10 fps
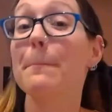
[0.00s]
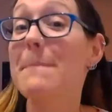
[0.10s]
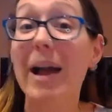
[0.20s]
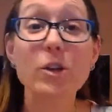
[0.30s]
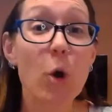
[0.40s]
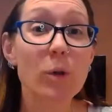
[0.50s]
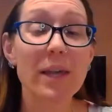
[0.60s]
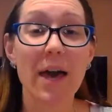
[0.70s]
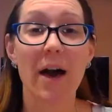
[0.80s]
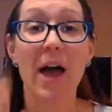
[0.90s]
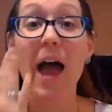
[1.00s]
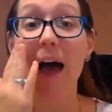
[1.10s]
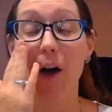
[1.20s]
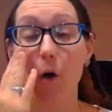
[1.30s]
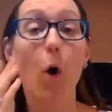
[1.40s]
Magnolia.
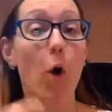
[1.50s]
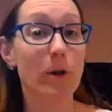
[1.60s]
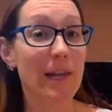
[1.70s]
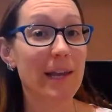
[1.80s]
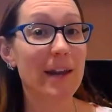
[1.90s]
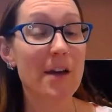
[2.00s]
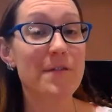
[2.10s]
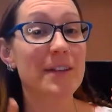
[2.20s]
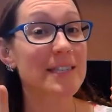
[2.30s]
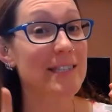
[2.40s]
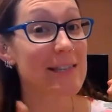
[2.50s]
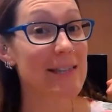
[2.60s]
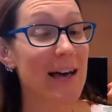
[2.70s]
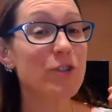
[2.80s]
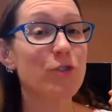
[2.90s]
Oddly enough,
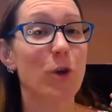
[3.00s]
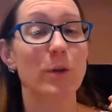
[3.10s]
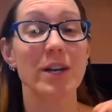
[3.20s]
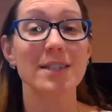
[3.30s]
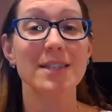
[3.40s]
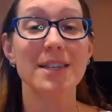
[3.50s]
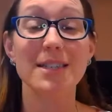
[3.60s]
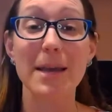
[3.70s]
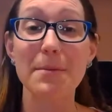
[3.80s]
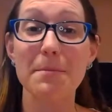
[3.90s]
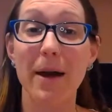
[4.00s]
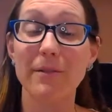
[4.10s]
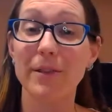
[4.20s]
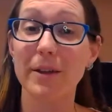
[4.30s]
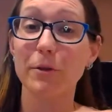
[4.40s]
cilantro, which has the same amount
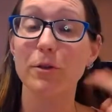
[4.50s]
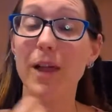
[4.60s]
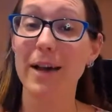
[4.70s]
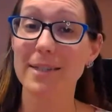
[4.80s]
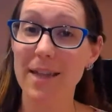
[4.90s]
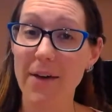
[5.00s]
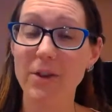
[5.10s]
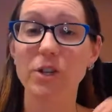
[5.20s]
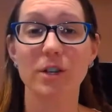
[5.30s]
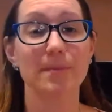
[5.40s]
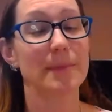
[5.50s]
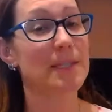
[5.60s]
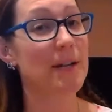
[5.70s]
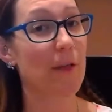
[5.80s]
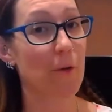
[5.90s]
of linalool as lavender,
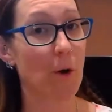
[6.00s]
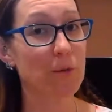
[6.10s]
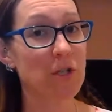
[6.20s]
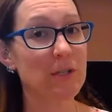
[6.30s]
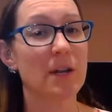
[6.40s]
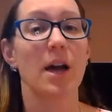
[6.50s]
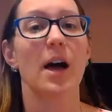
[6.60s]
is another option.